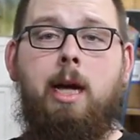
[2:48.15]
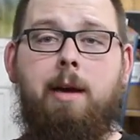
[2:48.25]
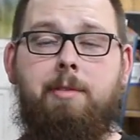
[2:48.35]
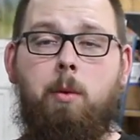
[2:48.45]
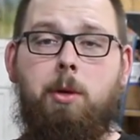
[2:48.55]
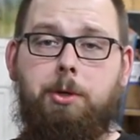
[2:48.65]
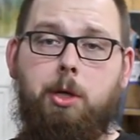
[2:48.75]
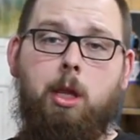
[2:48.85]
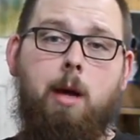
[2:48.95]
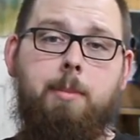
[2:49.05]
if they want their
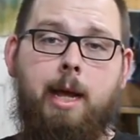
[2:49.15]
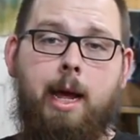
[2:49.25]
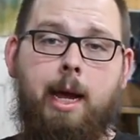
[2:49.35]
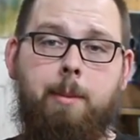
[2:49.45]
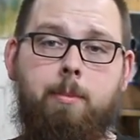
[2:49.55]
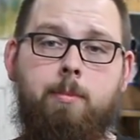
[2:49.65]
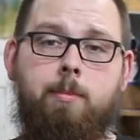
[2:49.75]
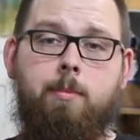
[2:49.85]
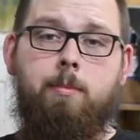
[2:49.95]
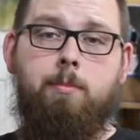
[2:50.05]
club name
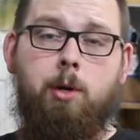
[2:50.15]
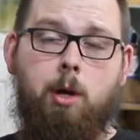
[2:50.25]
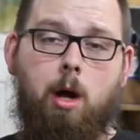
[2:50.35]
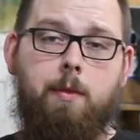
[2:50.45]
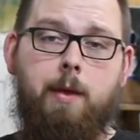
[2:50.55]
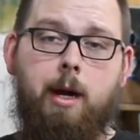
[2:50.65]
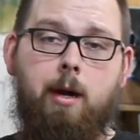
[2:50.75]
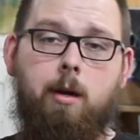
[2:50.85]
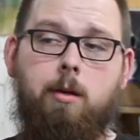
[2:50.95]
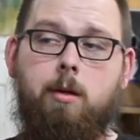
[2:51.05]
put on
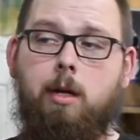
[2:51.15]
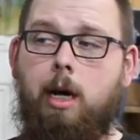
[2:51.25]
there.